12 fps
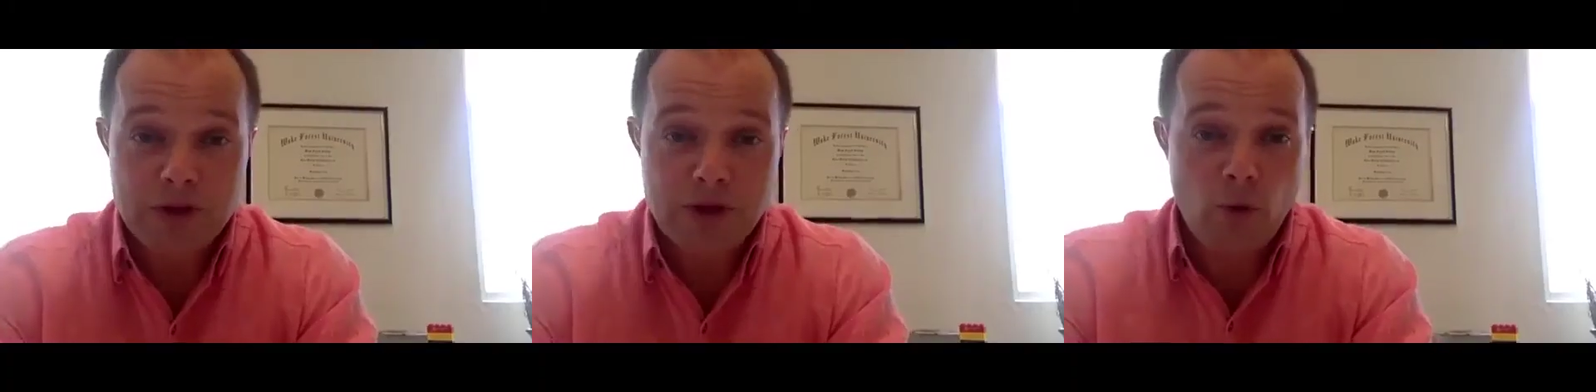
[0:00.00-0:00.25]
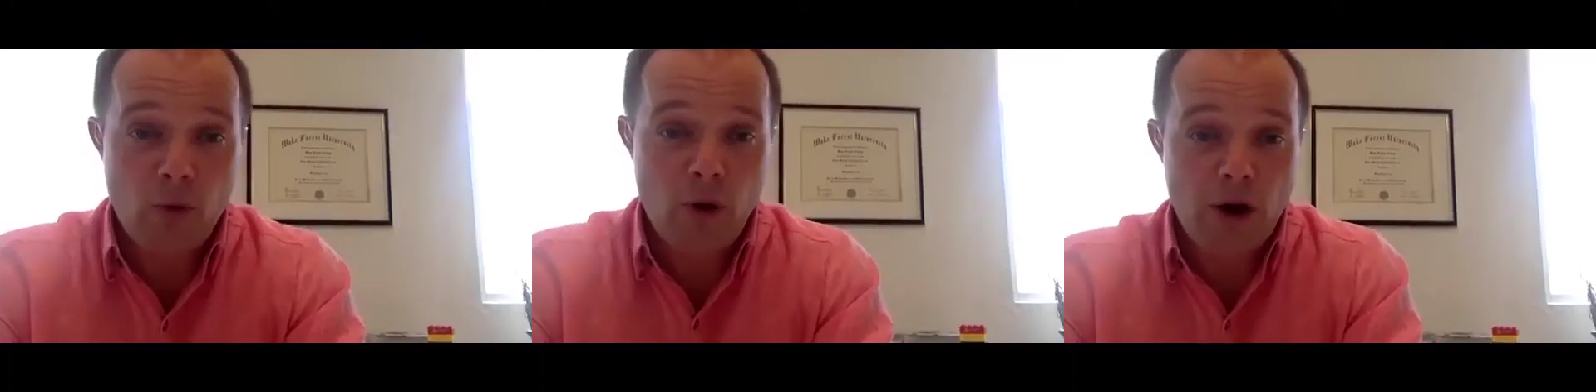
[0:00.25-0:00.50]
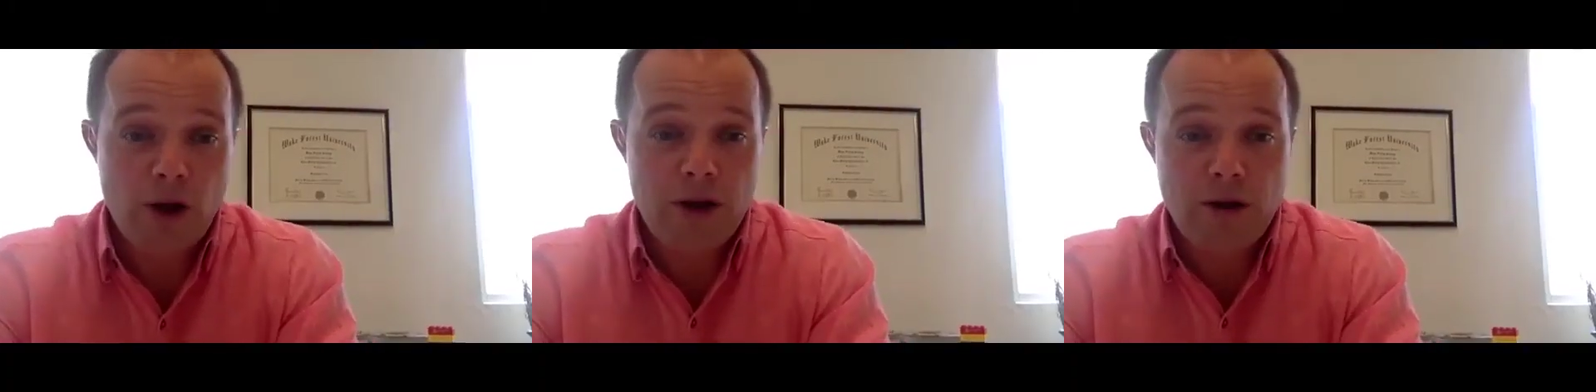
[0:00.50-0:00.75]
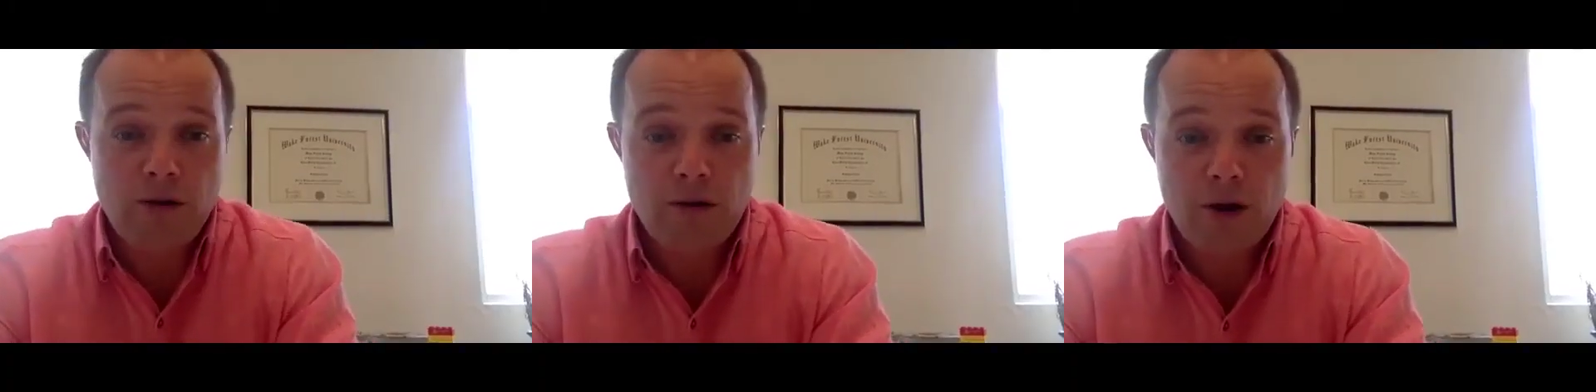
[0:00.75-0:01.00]
You know,
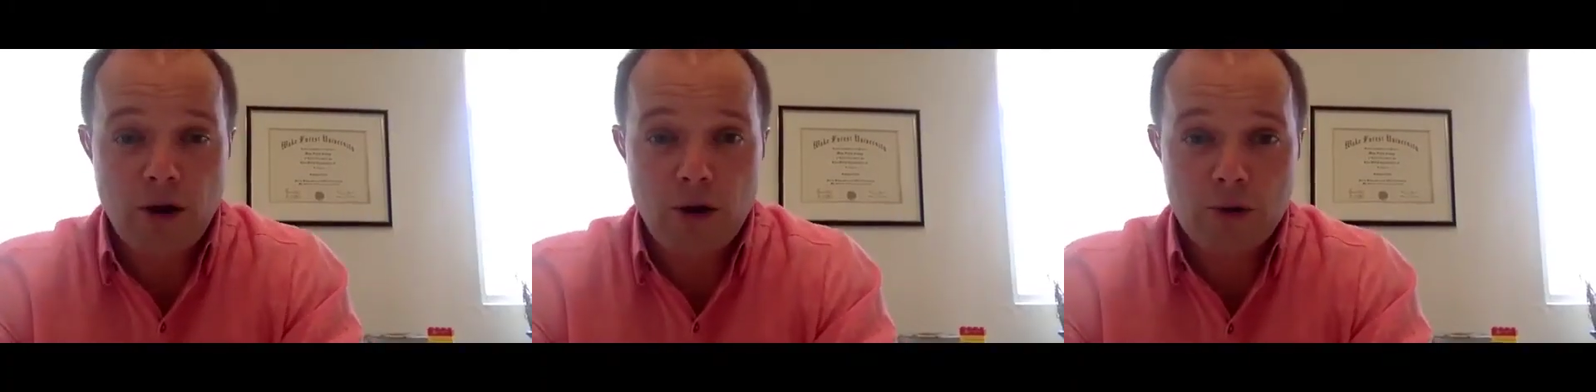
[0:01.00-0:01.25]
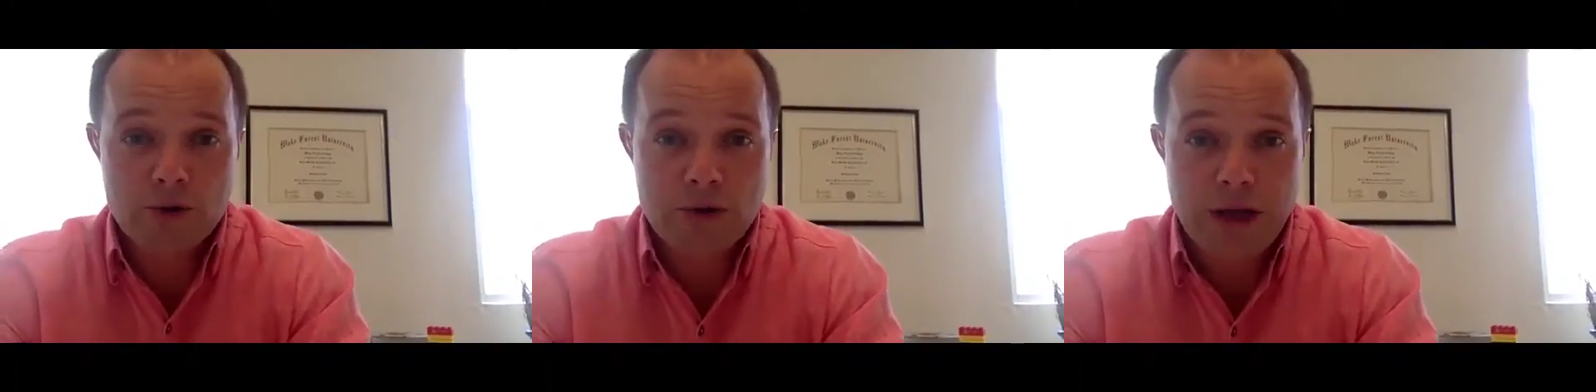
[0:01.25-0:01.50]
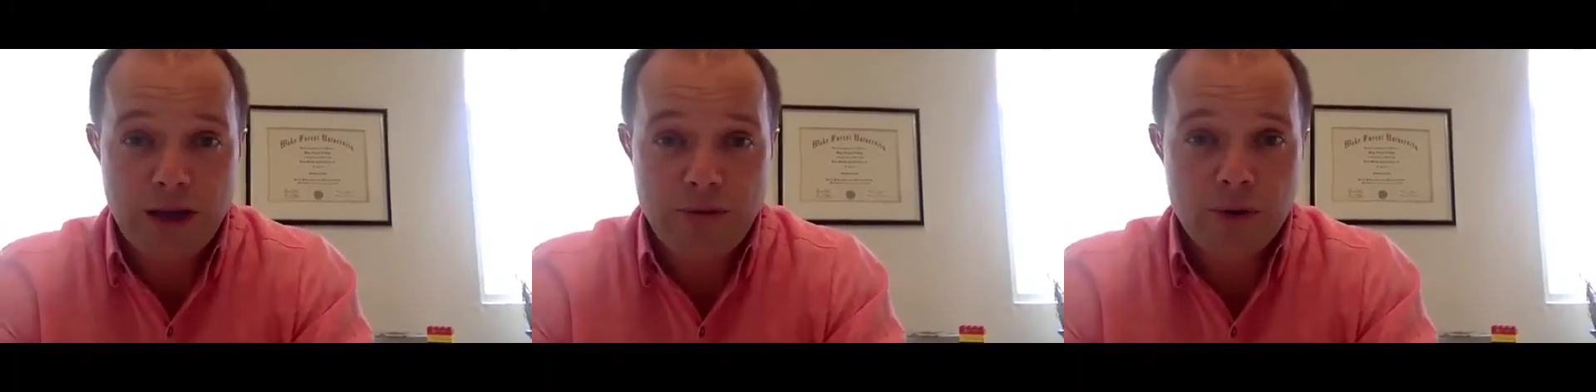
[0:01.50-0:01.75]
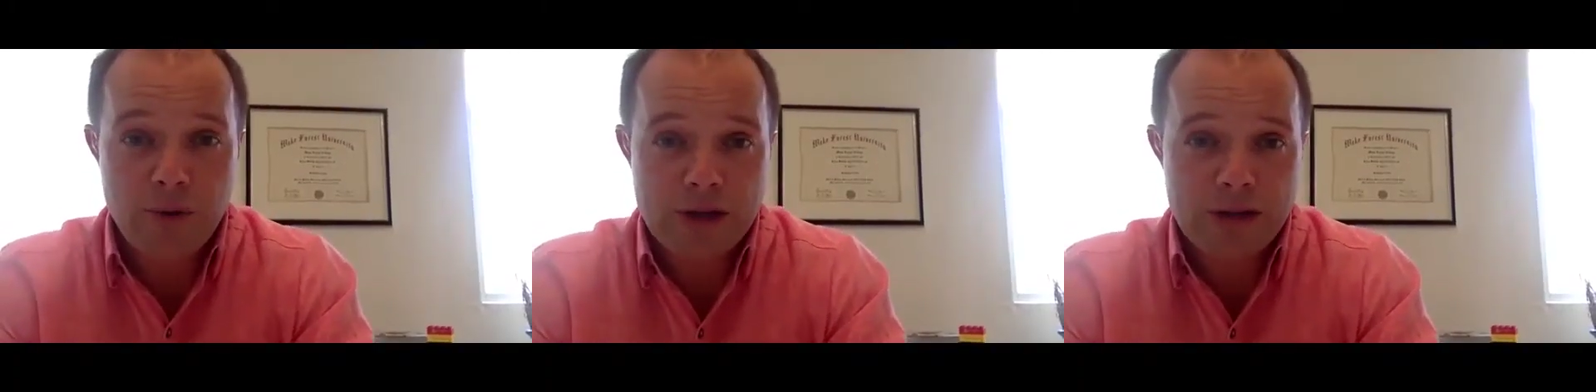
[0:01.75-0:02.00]
Warren knows
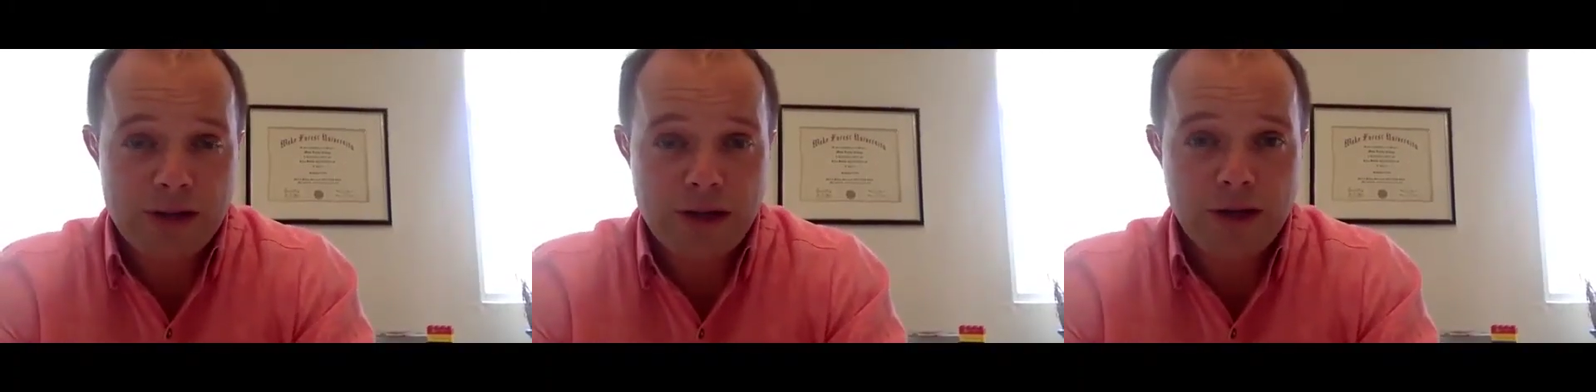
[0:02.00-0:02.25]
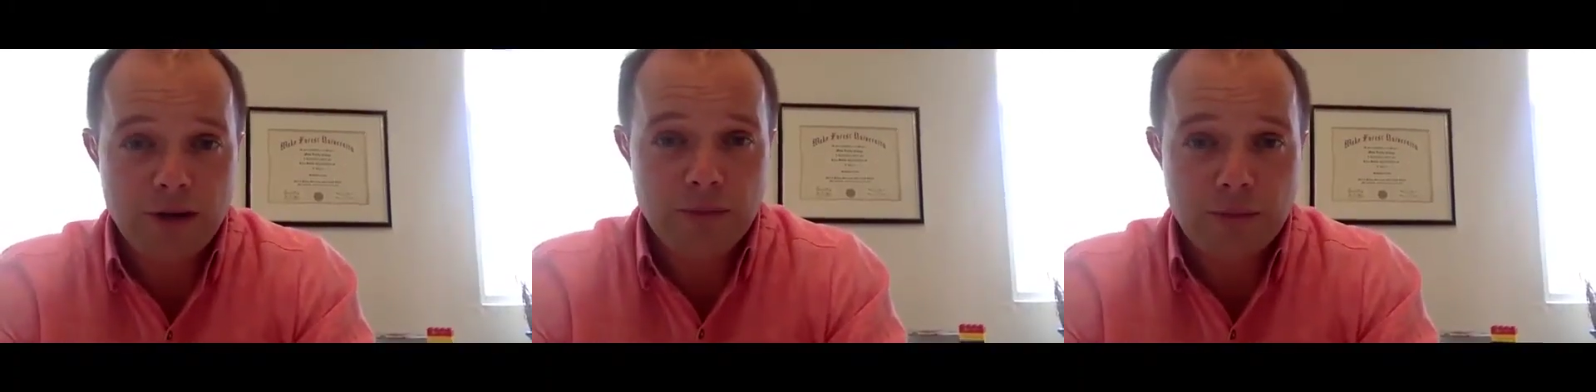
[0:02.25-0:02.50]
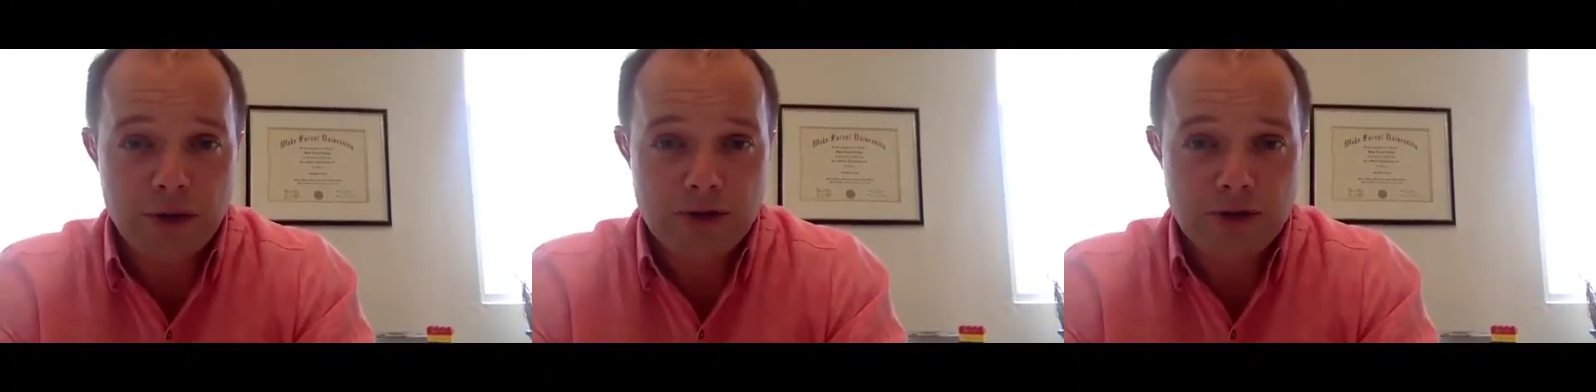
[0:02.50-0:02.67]
everyone in the kingdom,